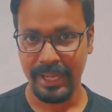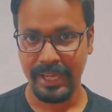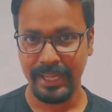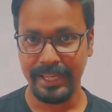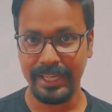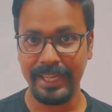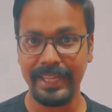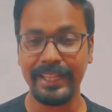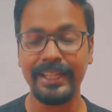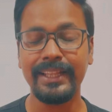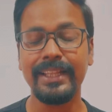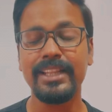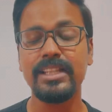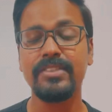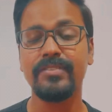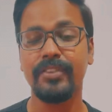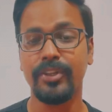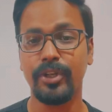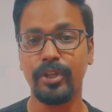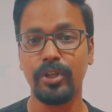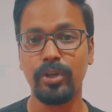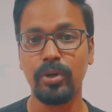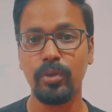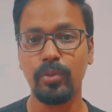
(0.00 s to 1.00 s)
In this
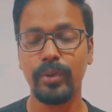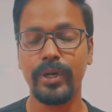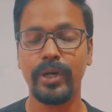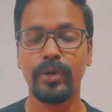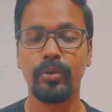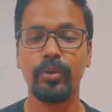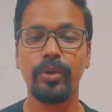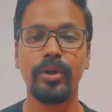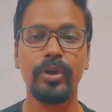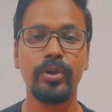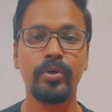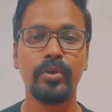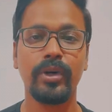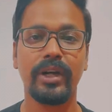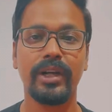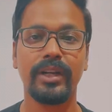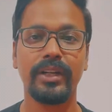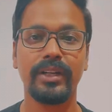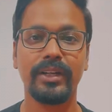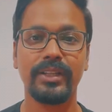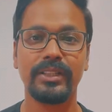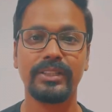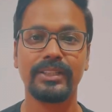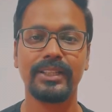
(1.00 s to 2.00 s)
video, we are going to
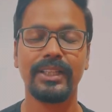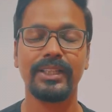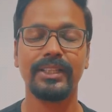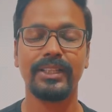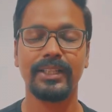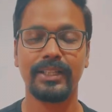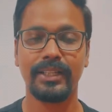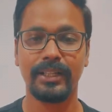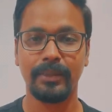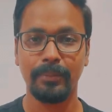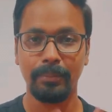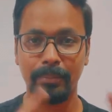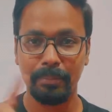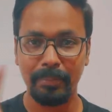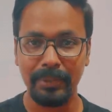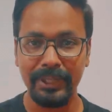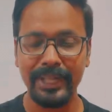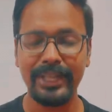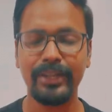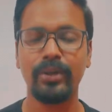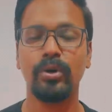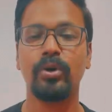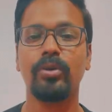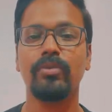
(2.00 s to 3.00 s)
understand the
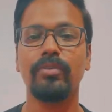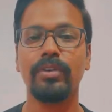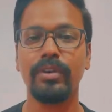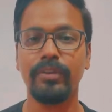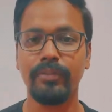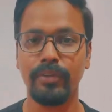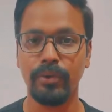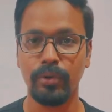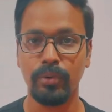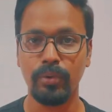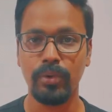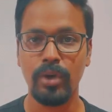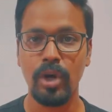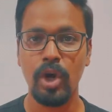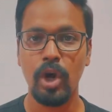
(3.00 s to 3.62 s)
complete overview